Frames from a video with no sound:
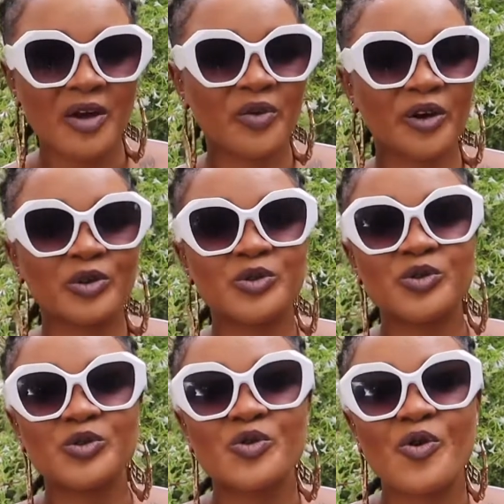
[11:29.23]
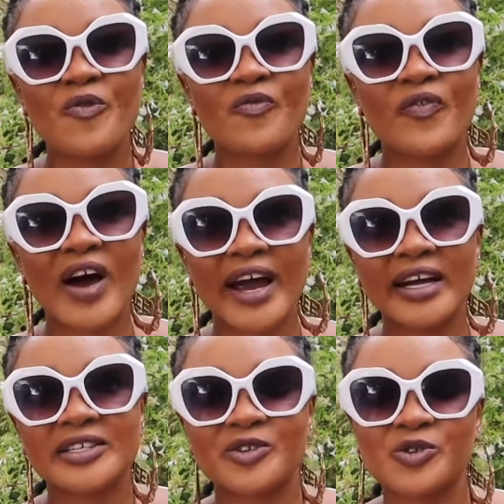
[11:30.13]
We're going to
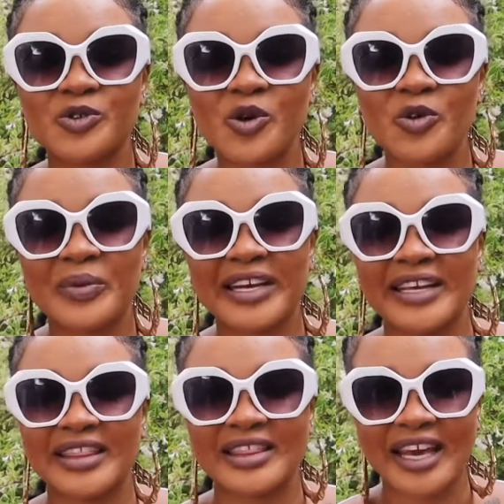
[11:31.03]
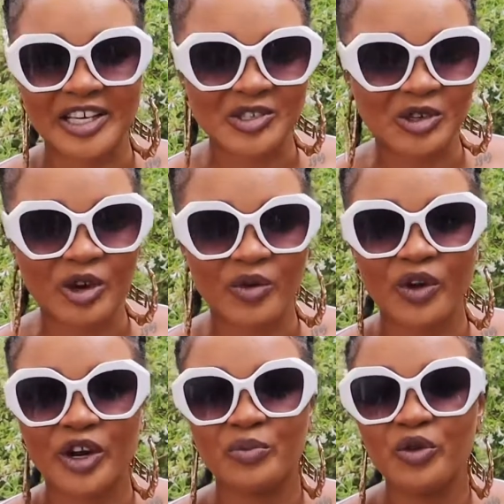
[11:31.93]
find so many things you know we're
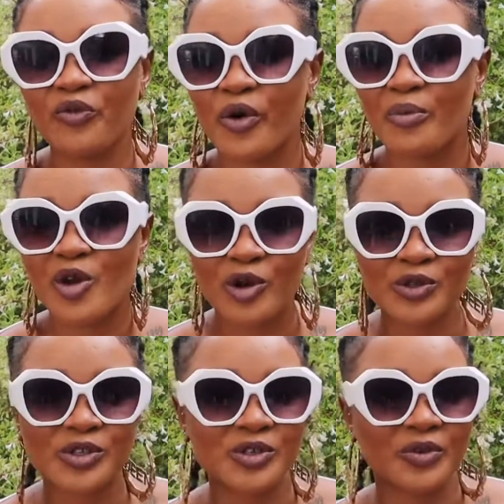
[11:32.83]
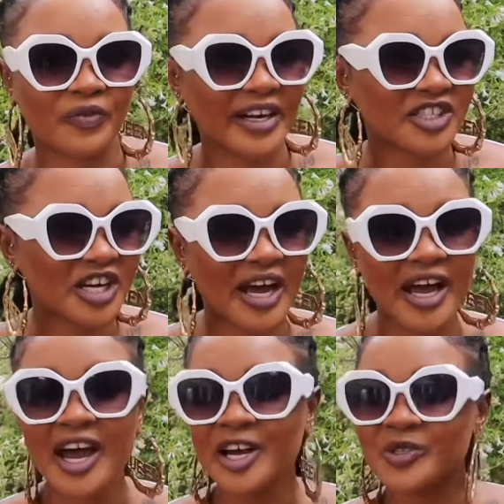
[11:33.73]
gonna move from clothes to furniture
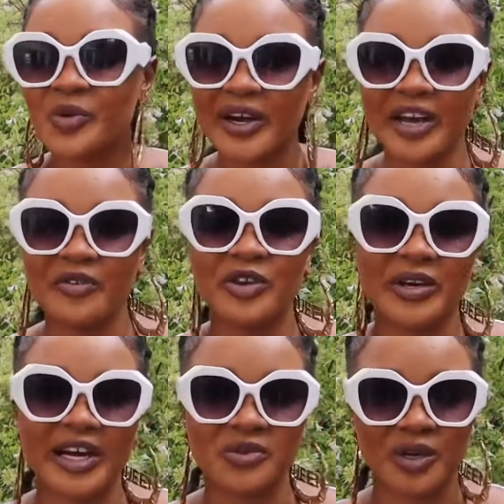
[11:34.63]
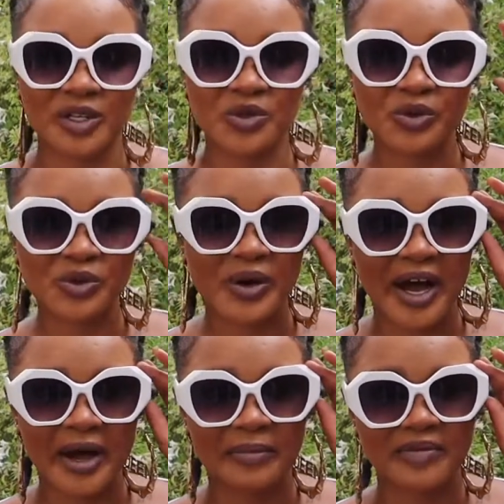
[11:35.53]
to whatever you guys want to
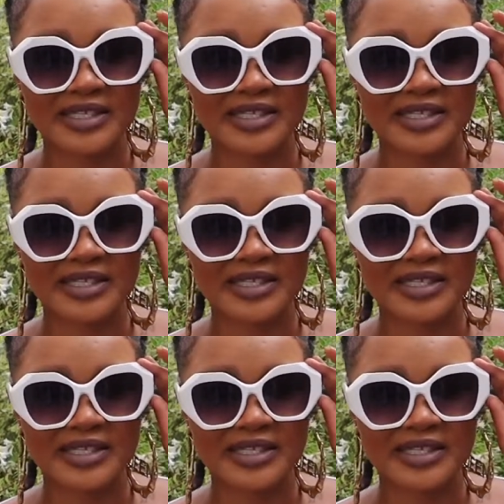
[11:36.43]
um,